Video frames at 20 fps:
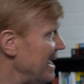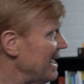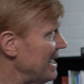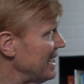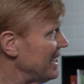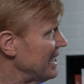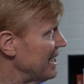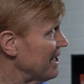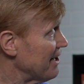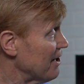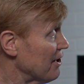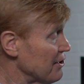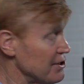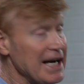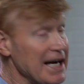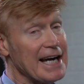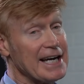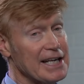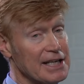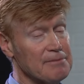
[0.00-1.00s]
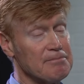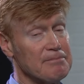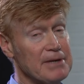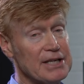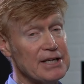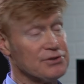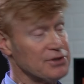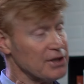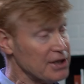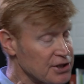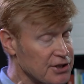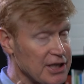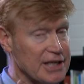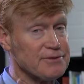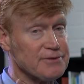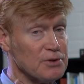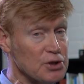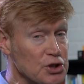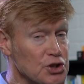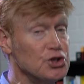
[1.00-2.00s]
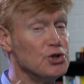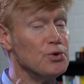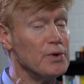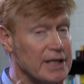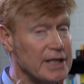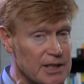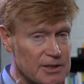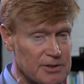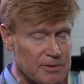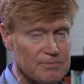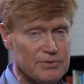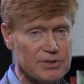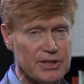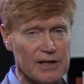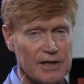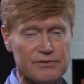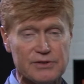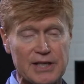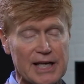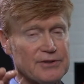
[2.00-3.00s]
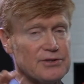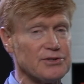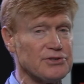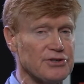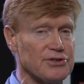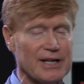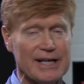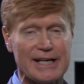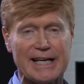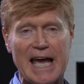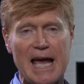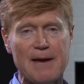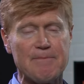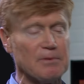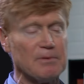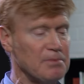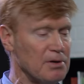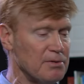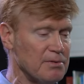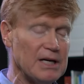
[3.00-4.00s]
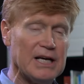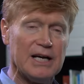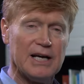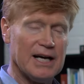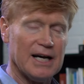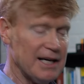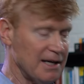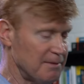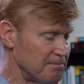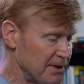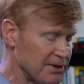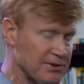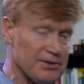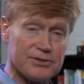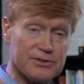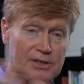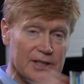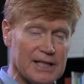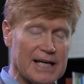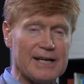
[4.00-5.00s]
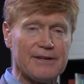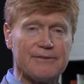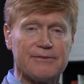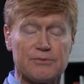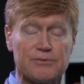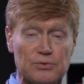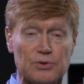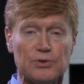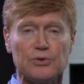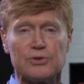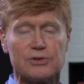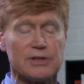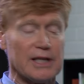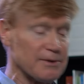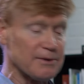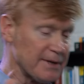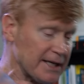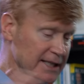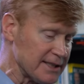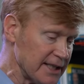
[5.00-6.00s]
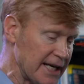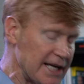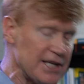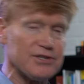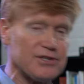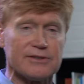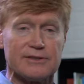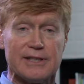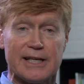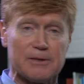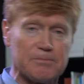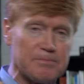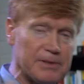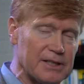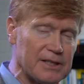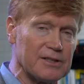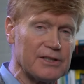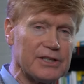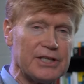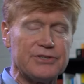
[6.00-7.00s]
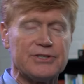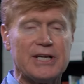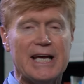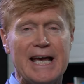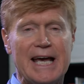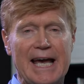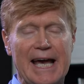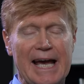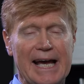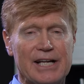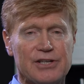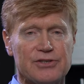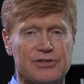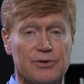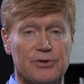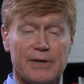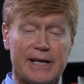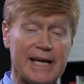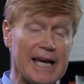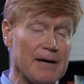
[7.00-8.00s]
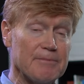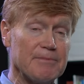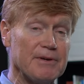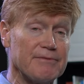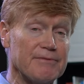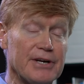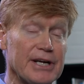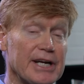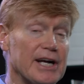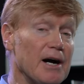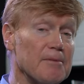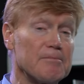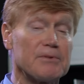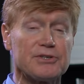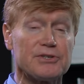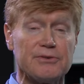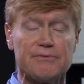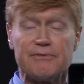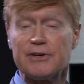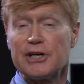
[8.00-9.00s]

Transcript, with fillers: are not going to be successful at doing it themselves. Not that you're not capable, but there's a lot of rules, a lot of regulations, a lot of penalties, and so it can be very cumbersome,